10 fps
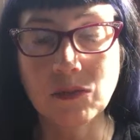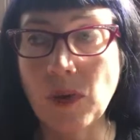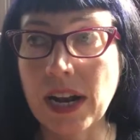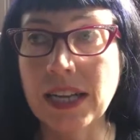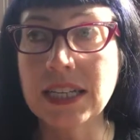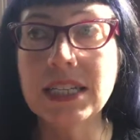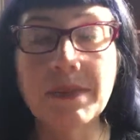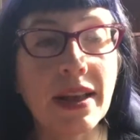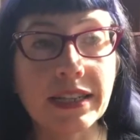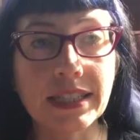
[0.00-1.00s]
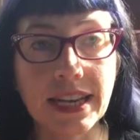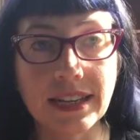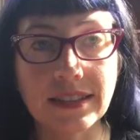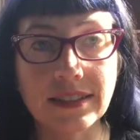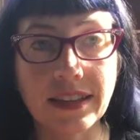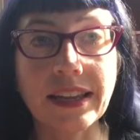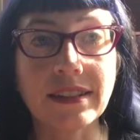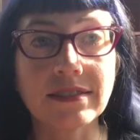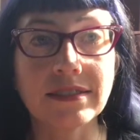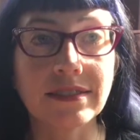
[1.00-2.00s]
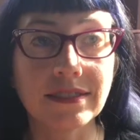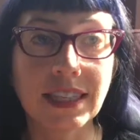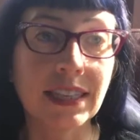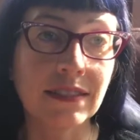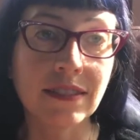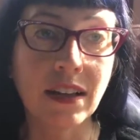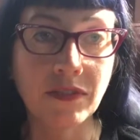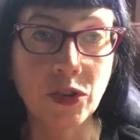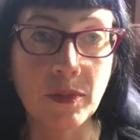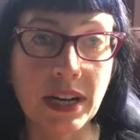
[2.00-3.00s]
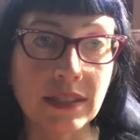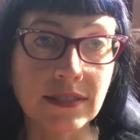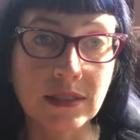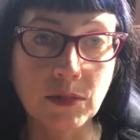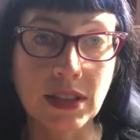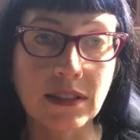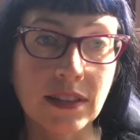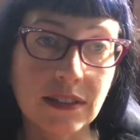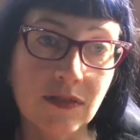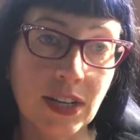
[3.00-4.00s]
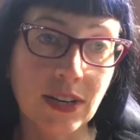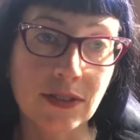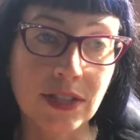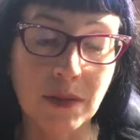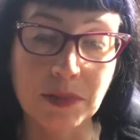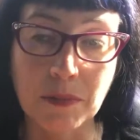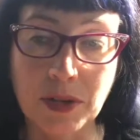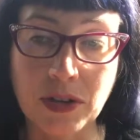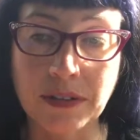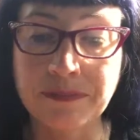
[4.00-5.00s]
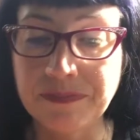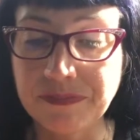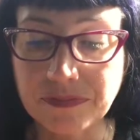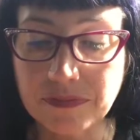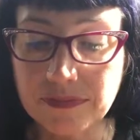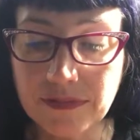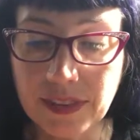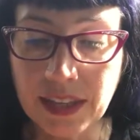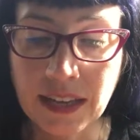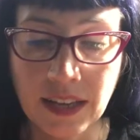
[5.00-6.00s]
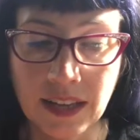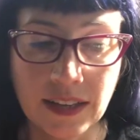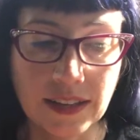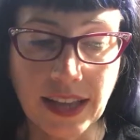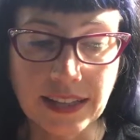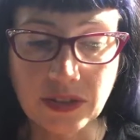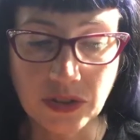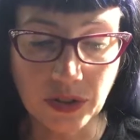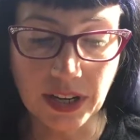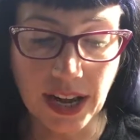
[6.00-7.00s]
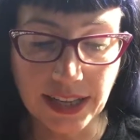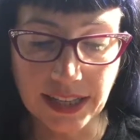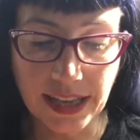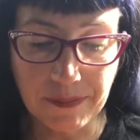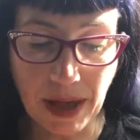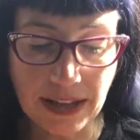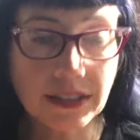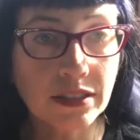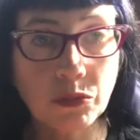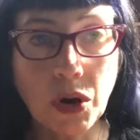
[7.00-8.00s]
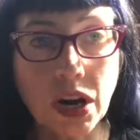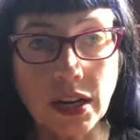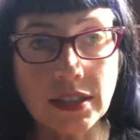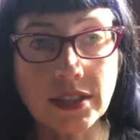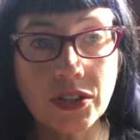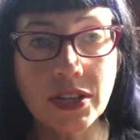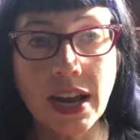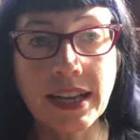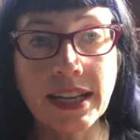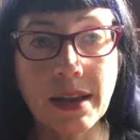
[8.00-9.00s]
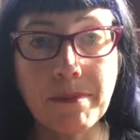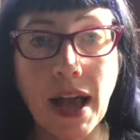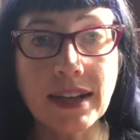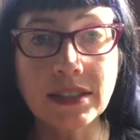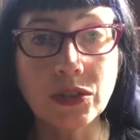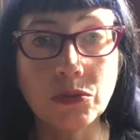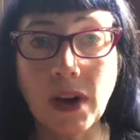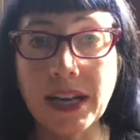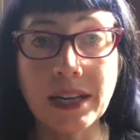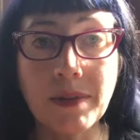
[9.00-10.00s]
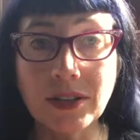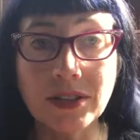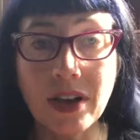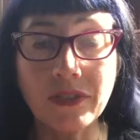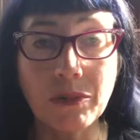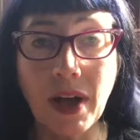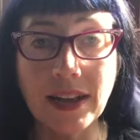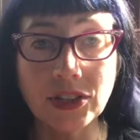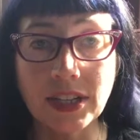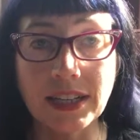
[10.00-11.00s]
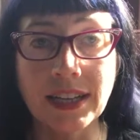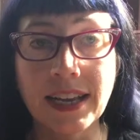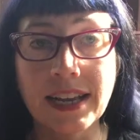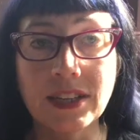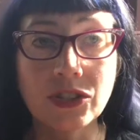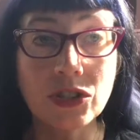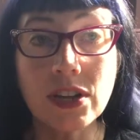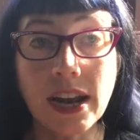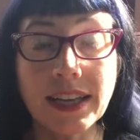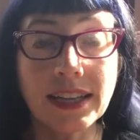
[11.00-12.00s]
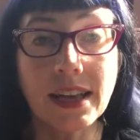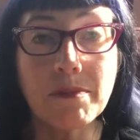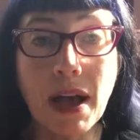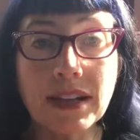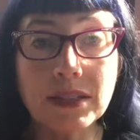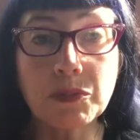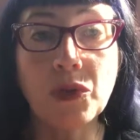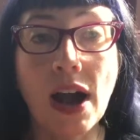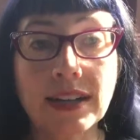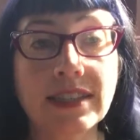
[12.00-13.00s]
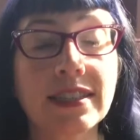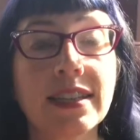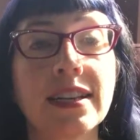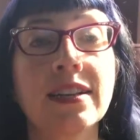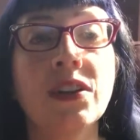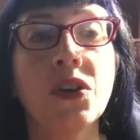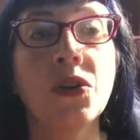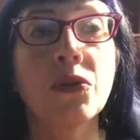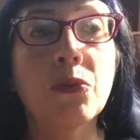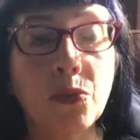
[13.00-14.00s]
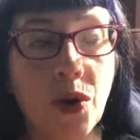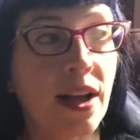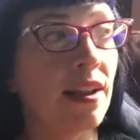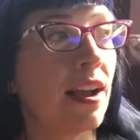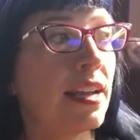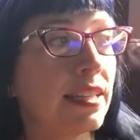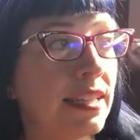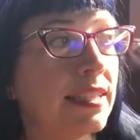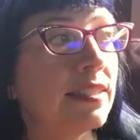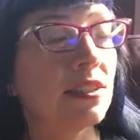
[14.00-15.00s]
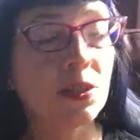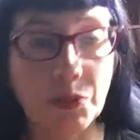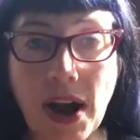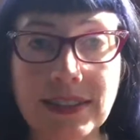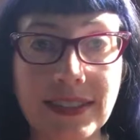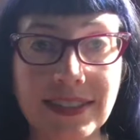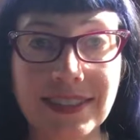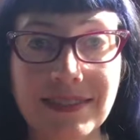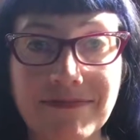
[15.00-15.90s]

when I need to meditate. Like, in a few minutes when this video stops uploading. Like, so that I can get back to work, so that I can get back to writing about self compassion, so that I can get back to practicing what I need to practice.